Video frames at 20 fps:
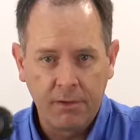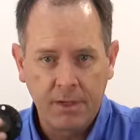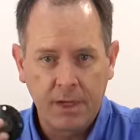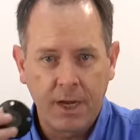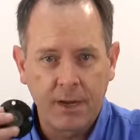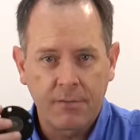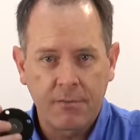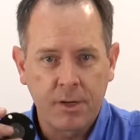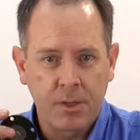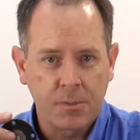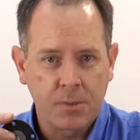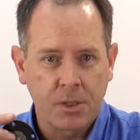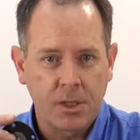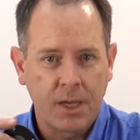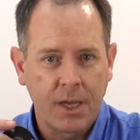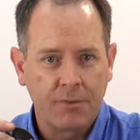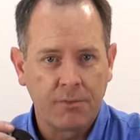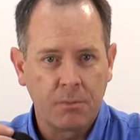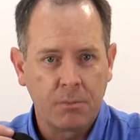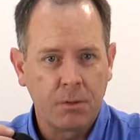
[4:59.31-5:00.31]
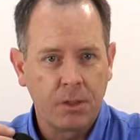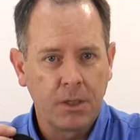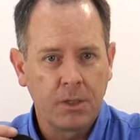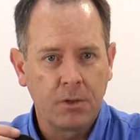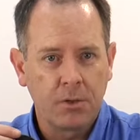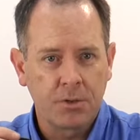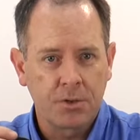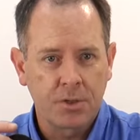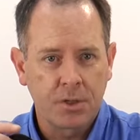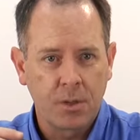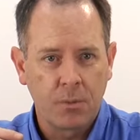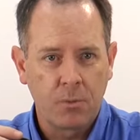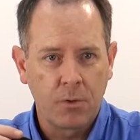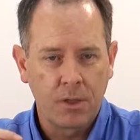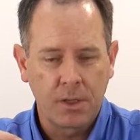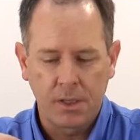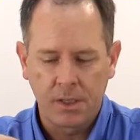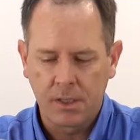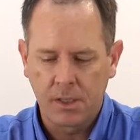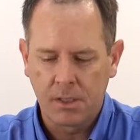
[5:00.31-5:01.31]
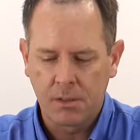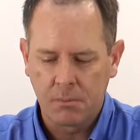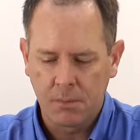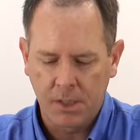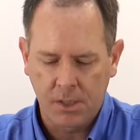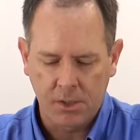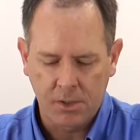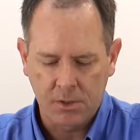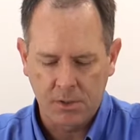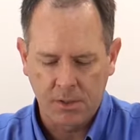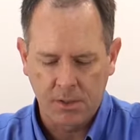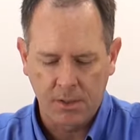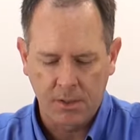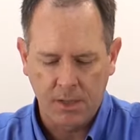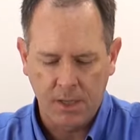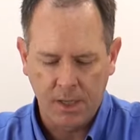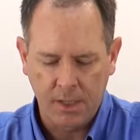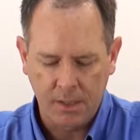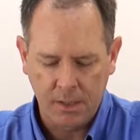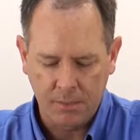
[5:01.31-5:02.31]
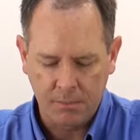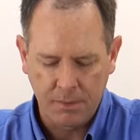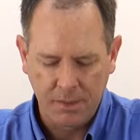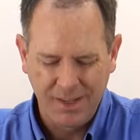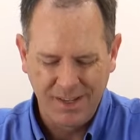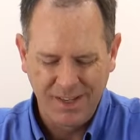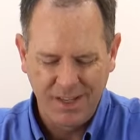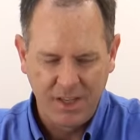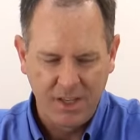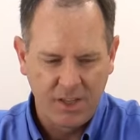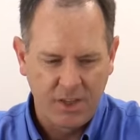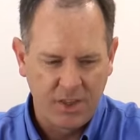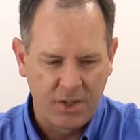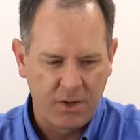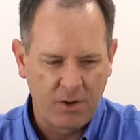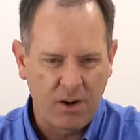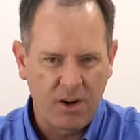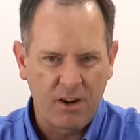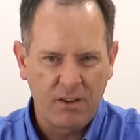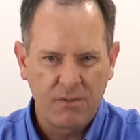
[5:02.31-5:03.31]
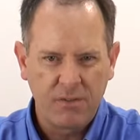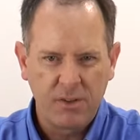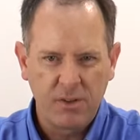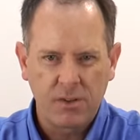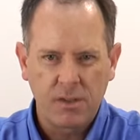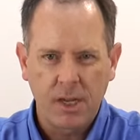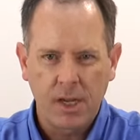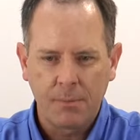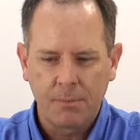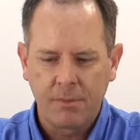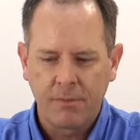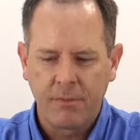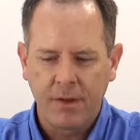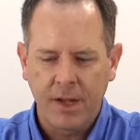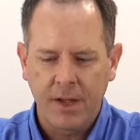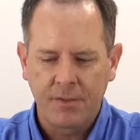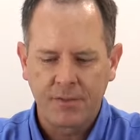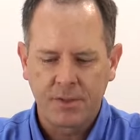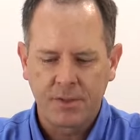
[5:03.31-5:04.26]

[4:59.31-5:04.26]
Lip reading: diaphragm is going to have a bleed hole somewhere that you need to make sure you line up. There are a few types of valves